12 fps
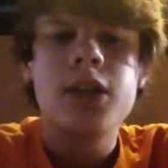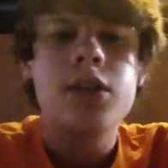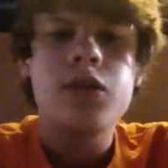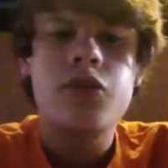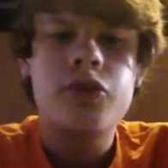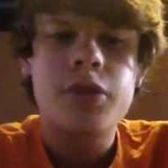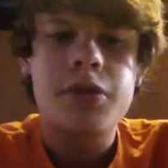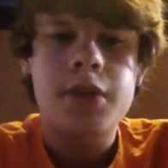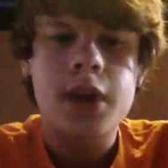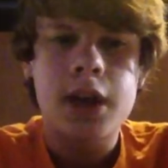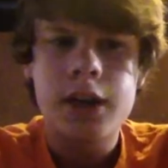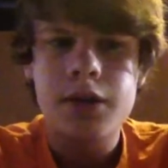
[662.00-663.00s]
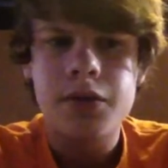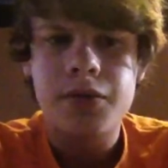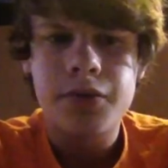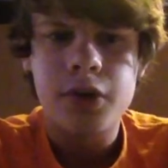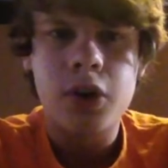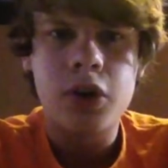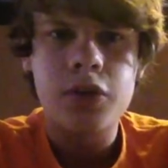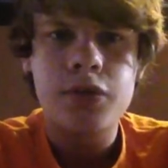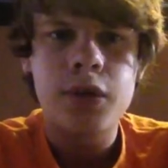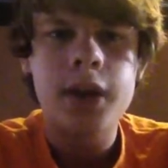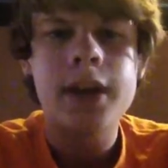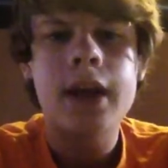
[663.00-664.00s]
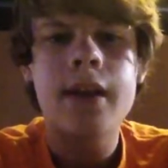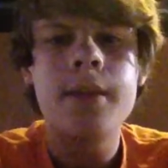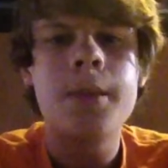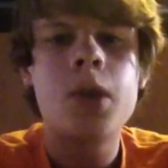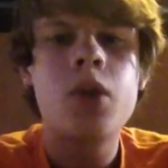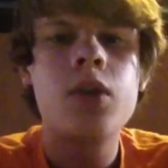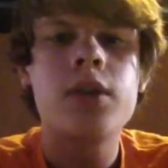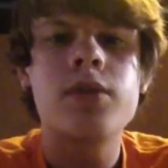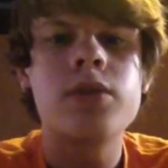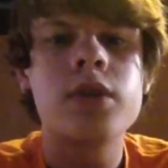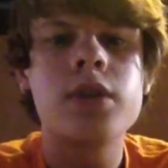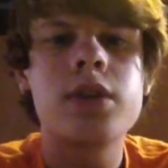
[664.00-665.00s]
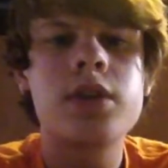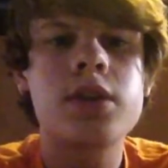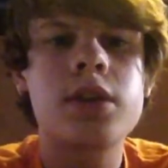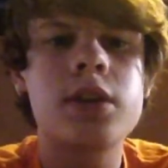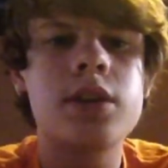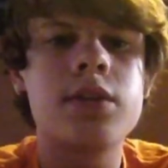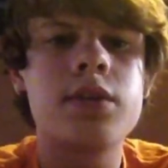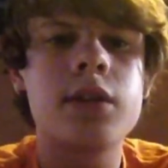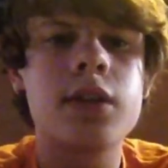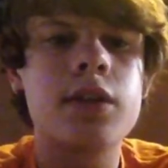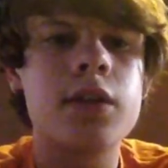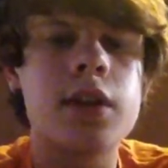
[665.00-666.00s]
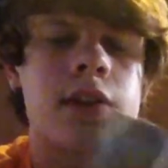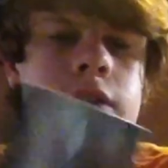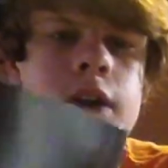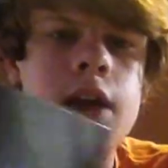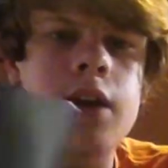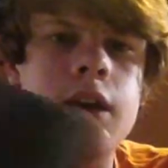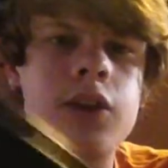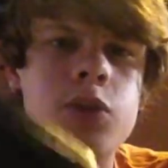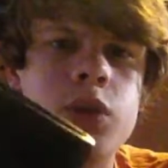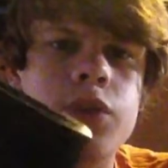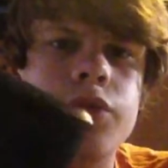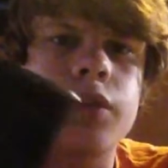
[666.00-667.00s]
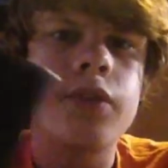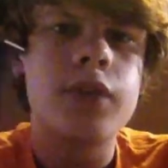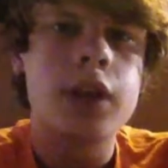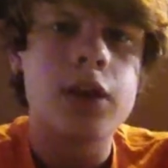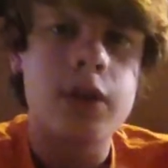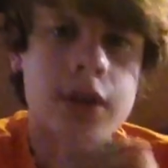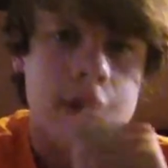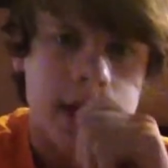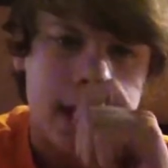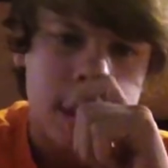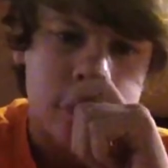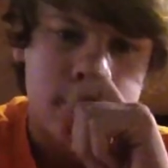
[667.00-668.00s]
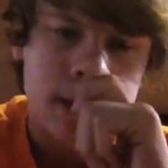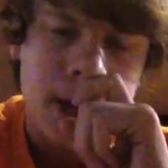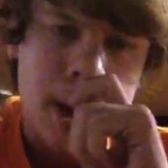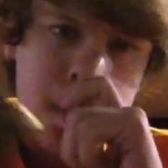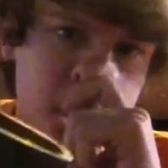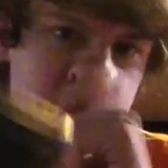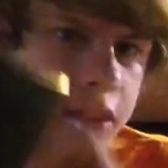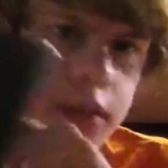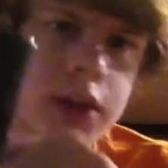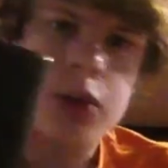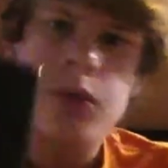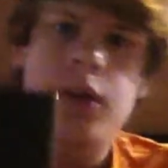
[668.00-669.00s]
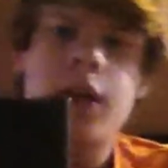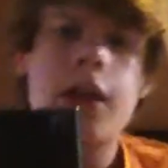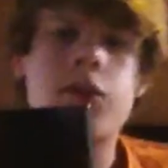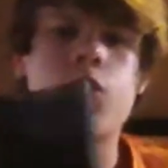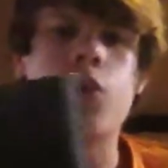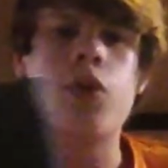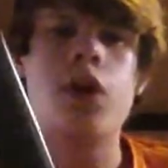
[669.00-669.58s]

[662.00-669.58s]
just kind of falls right down the middle. It decided not to work for the video here, I guess. But, you know what, that's cool.